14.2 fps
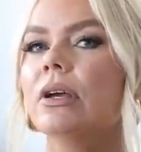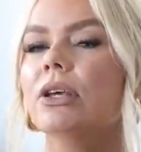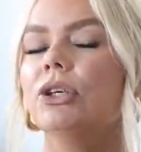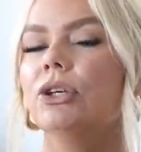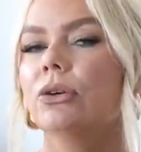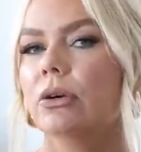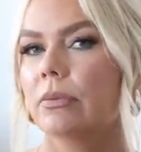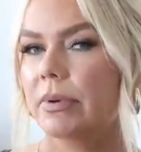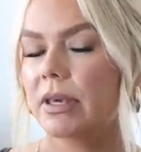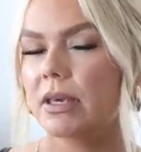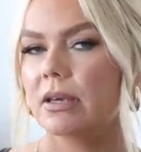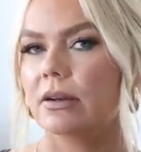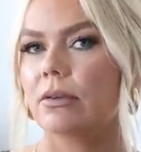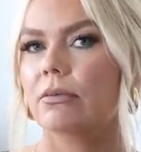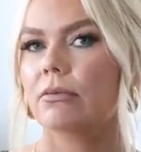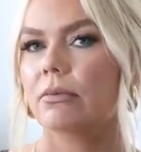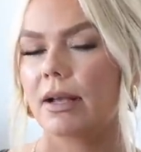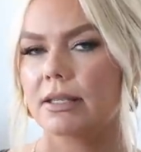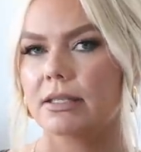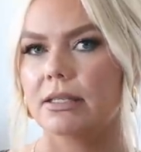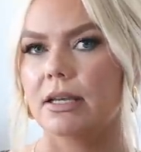European
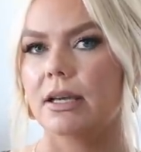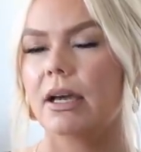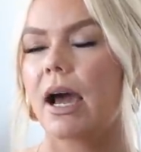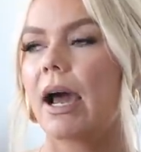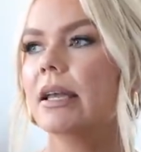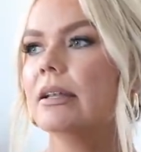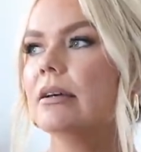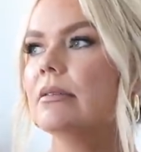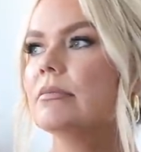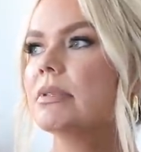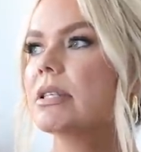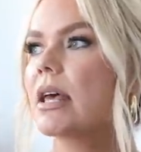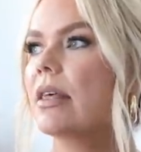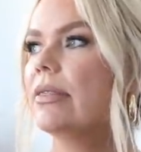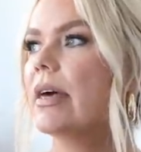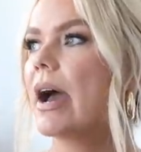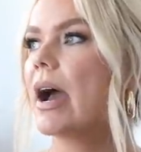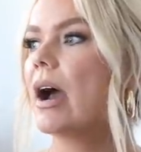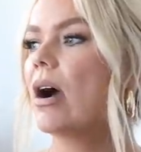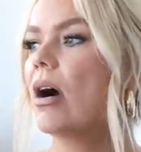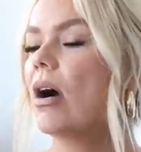rustic items
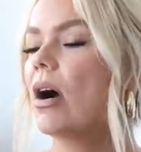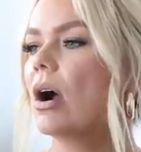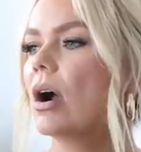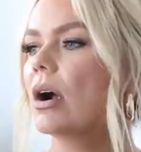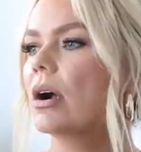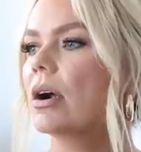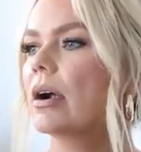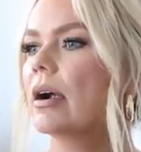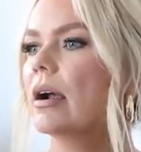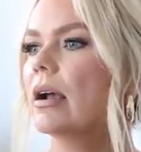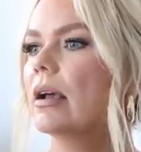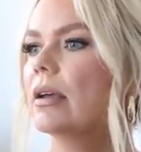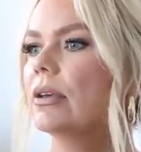that are,